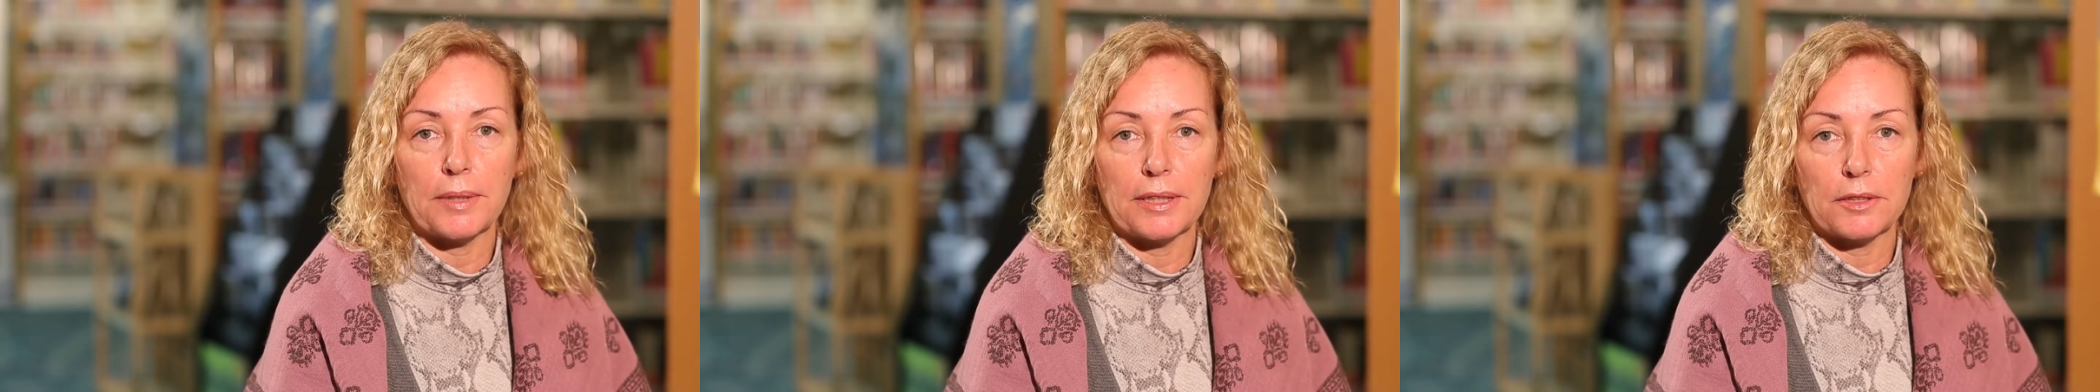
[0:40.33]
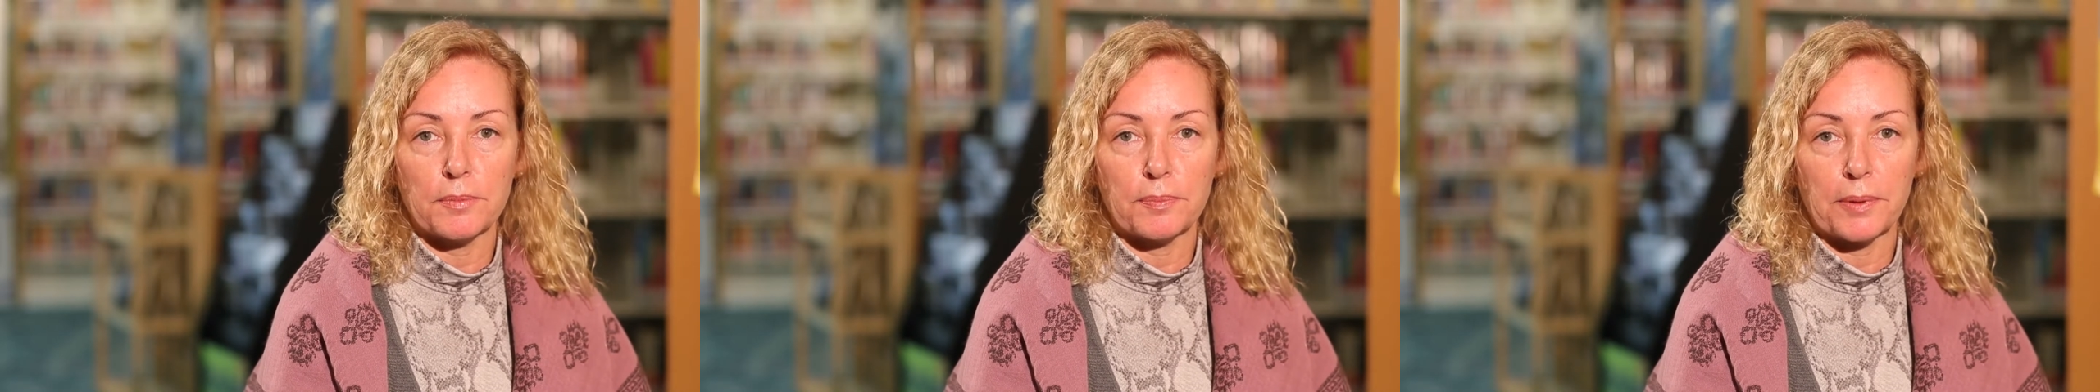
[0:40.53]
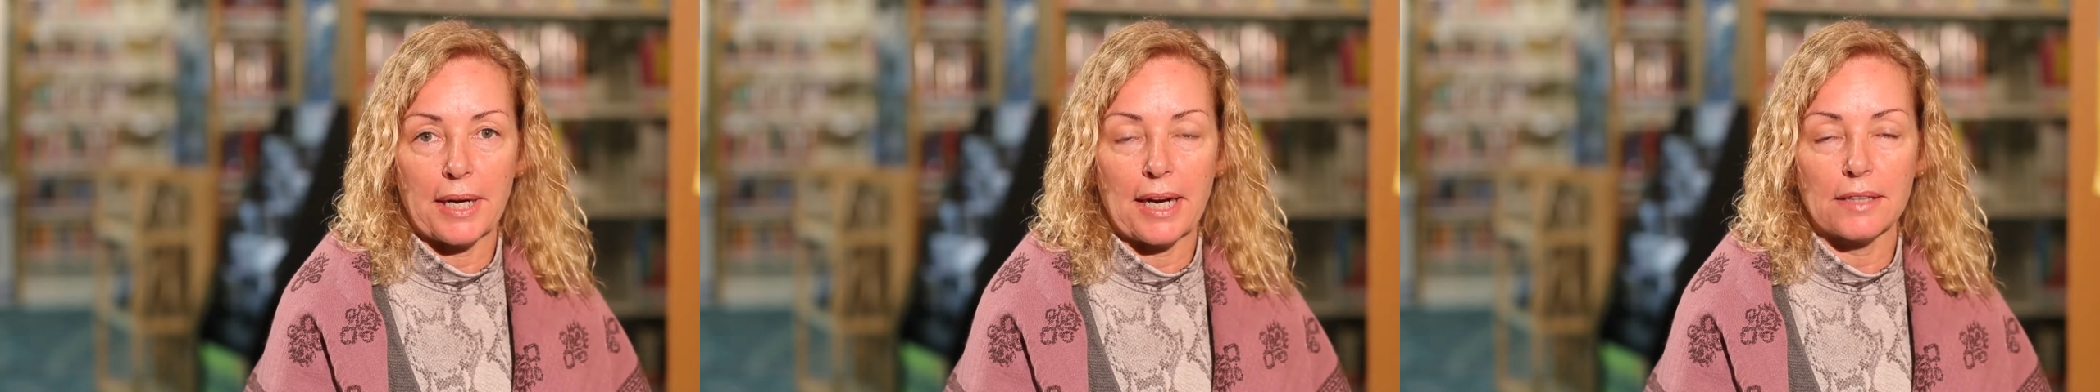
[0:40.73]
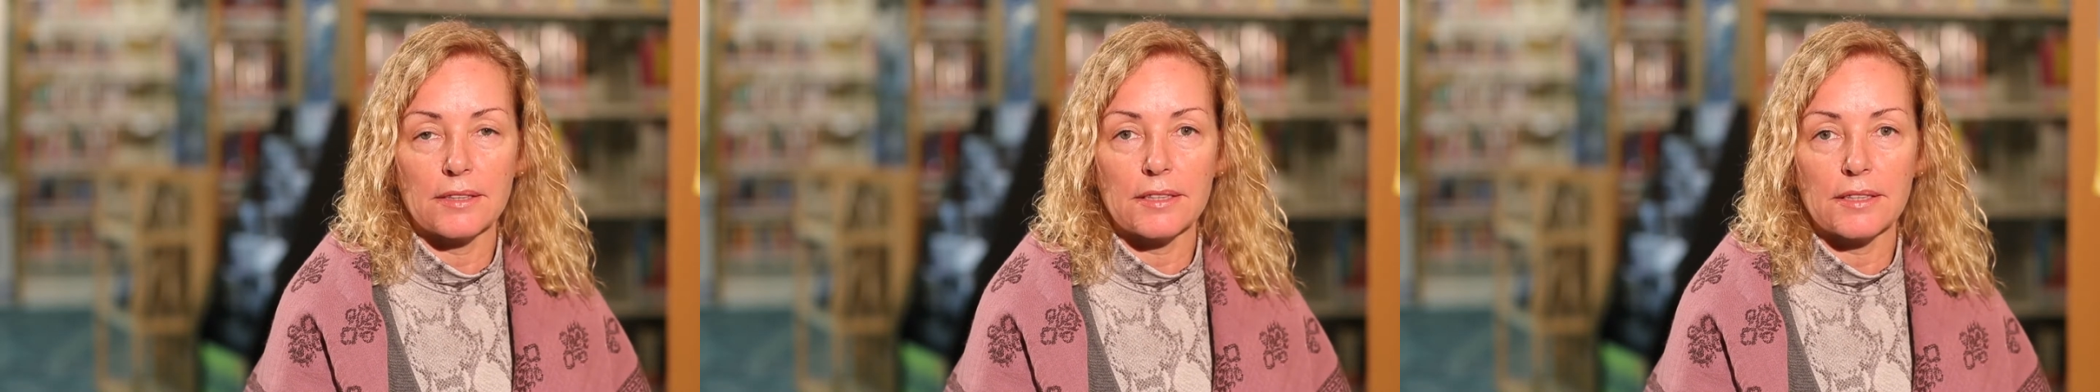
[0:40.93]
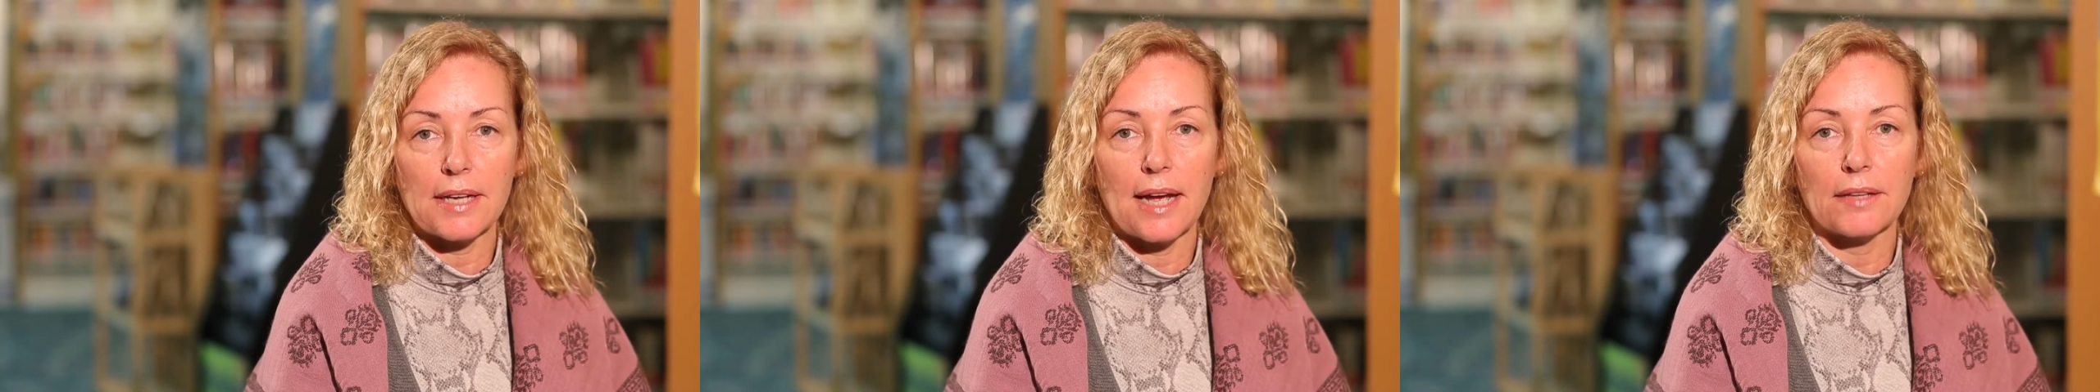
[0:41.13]
Beach
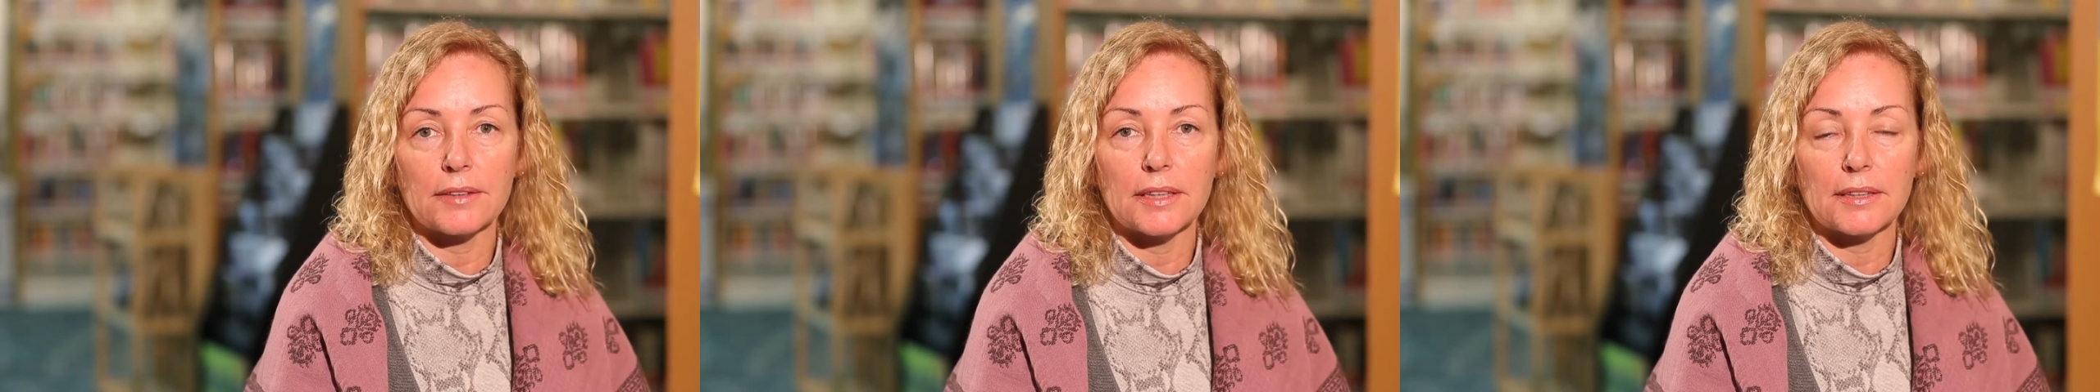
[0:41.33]
branch out